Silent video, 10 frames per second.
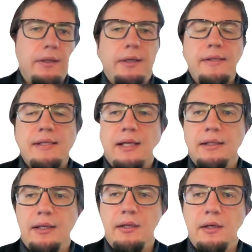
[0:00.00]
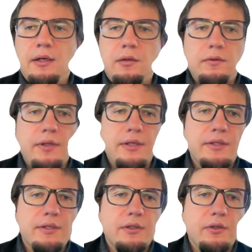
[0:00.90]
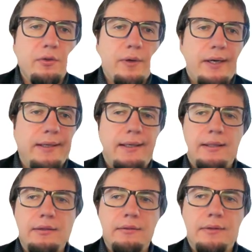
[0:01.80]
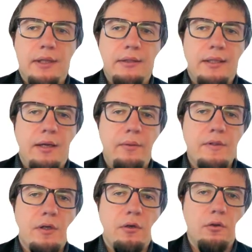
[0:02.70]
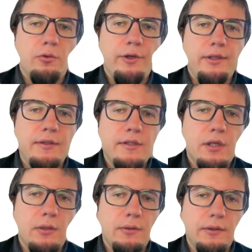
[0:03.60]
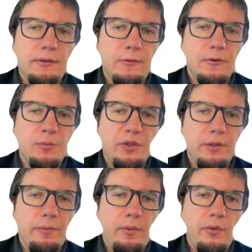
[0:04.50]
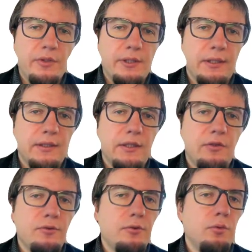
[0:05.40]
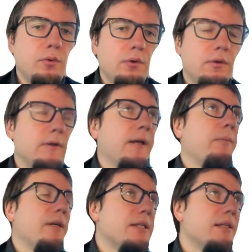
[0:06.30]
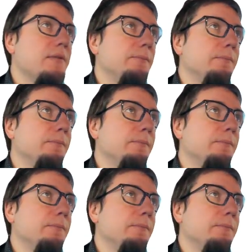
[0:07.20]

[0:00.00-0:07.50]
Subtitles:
is not declared is QII, and now it's all green, so it looks pretty promising that it should work. Okay, makes sense?